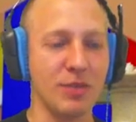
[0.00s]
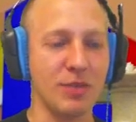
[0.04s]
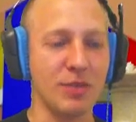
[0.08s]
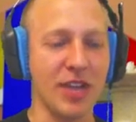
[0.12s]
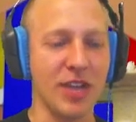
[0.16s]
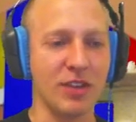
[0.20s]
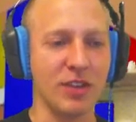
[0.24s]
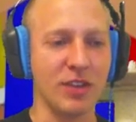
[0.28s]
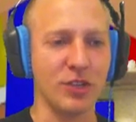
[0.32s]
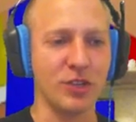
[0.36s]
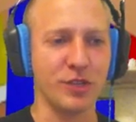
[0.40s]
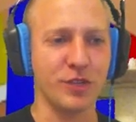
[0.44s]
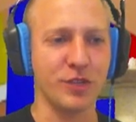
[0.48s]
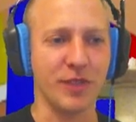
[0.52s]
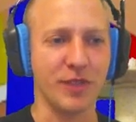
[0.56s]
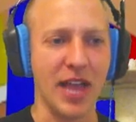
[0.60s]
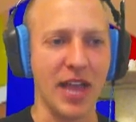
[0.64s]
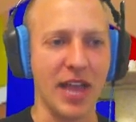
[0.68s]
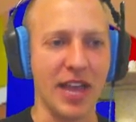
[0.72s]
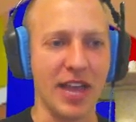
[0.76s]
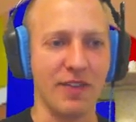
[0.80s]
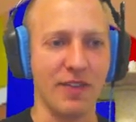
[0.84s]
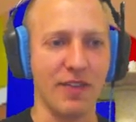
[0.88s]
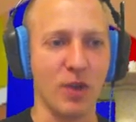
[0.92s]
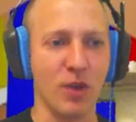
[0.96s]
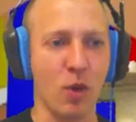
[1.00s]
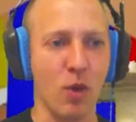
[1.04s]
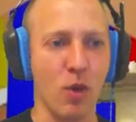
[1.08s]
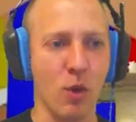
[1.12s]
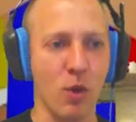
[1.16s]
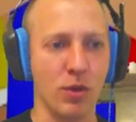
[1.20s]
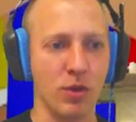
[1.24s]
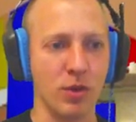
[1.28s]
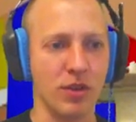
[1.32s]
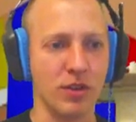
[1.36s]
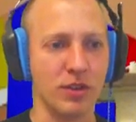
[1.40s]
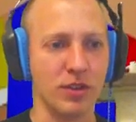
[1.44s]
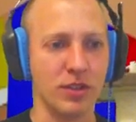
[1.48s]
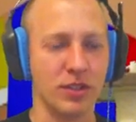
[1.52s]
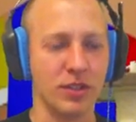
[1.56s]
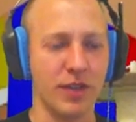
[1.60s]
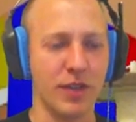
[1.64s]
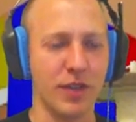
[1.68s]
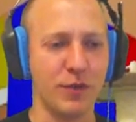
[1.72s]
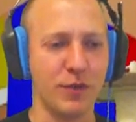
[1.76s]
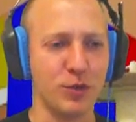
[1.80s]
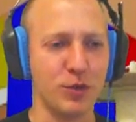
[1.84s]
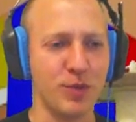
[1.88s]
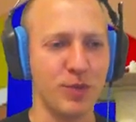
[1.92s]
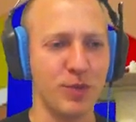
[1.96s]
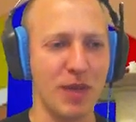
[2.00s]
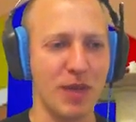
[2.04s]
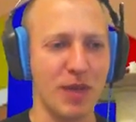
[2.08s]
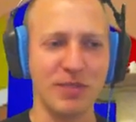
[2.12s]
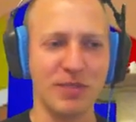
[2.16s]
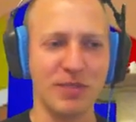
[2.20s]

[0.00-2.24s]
I can just fly in the corner if you spam tap